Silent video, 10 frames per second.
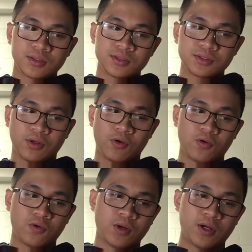
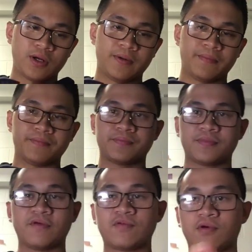So,
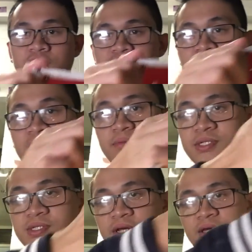of course, I'm going to be
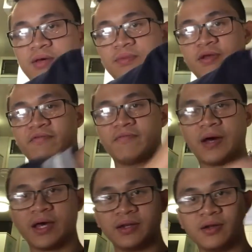studying a bit of
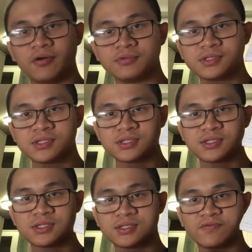my
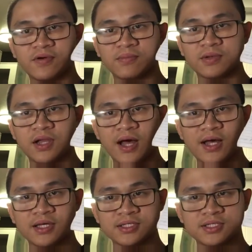notes from
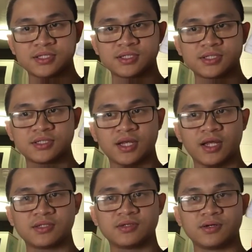class that
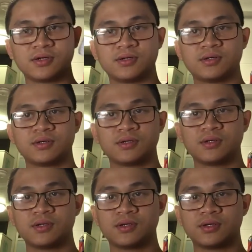I took.
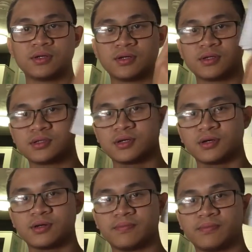I took a
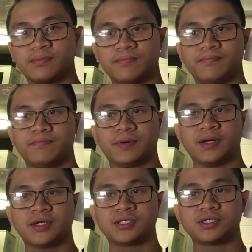
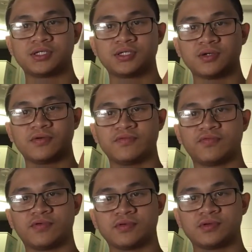bunch
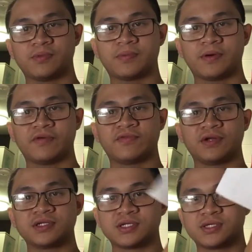to prepare for
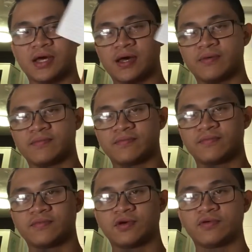this exam
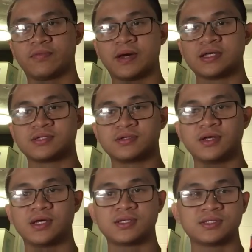over the past few
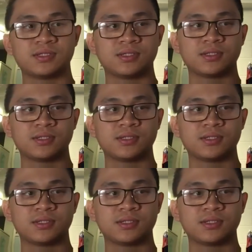days.